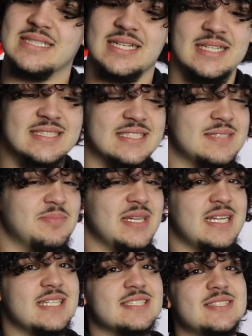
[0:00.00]
Man, just
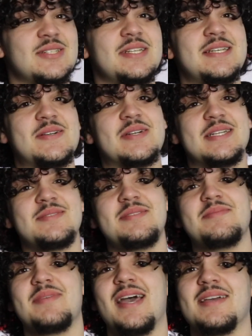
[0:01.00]
being in the studio, good to
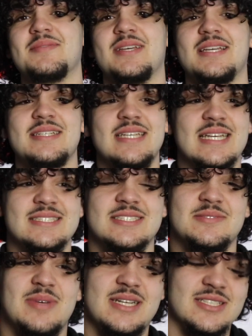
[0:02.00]
be back, man.
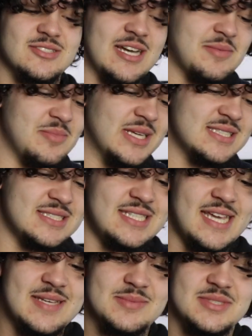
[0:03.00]
Just about to drop
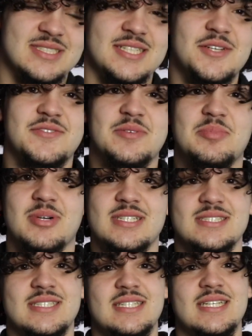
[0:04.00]
mixtape, for
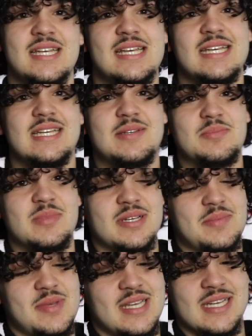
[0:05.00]
President.
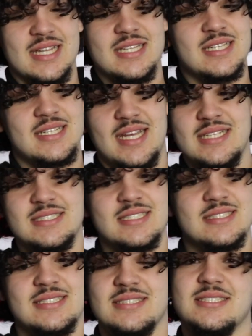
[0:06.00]
But man, other than that,
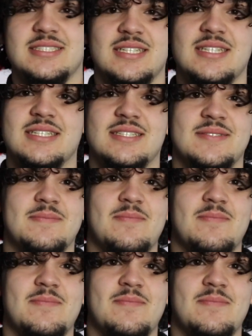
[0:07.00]
just chilling,